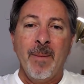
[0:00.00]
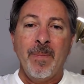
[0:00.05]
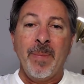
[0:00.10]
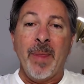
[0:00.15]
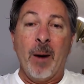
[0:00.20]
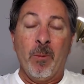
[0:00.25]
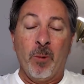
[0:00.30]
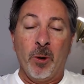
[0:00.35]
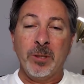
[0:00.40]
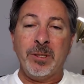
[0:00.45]

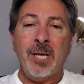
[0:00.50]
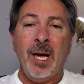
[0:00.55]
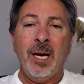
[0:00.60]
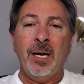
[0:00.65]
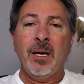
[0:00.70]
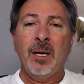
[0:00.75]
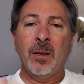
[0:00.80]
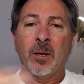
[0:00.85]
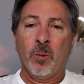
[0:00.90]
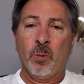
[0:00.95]
and we're
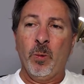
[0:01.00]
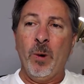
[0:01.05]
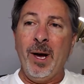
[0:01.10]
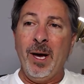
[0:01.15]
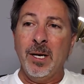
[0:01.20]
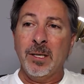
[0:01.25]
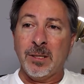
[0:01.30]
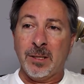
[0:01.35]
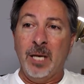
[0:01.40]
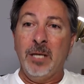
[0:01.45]
taking the
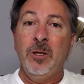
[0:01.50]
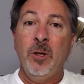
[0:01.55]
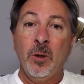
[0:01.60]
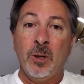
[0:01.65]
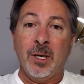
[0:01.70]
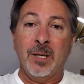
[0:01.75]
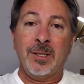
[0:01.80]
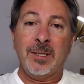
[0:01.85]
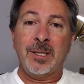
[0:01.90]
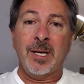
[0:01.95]
risk that you
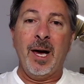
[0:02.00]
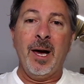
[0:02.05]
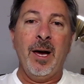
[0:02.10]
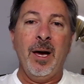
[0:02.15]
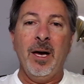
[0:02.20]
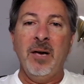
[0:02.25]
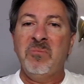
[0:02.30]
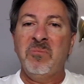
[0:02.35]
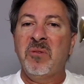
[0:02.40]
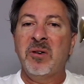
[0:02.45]
could
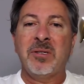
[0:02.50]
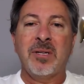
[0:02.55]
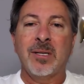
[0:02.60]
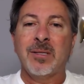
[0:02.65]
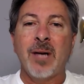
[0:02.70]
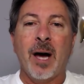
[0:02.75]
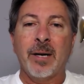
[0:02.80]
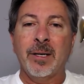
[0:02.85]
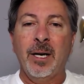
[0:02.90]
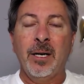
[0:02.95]
say this is
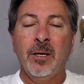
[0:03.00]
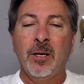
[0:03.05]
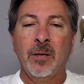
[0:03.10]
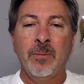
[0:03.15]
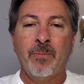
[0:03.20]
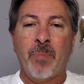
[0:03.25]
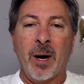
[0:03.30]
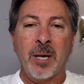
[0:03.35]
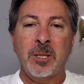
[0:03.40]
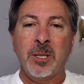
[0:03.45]
not a
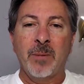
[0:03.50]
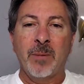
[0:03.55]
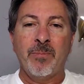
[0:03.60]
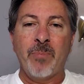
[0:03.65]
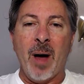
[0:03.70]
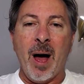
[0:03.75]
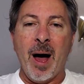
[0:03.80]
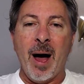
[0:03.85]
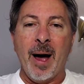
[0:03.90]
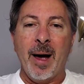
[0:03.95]
good budget
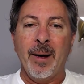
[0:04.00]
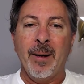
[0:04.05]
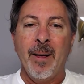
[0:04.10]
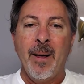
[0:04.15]
buy.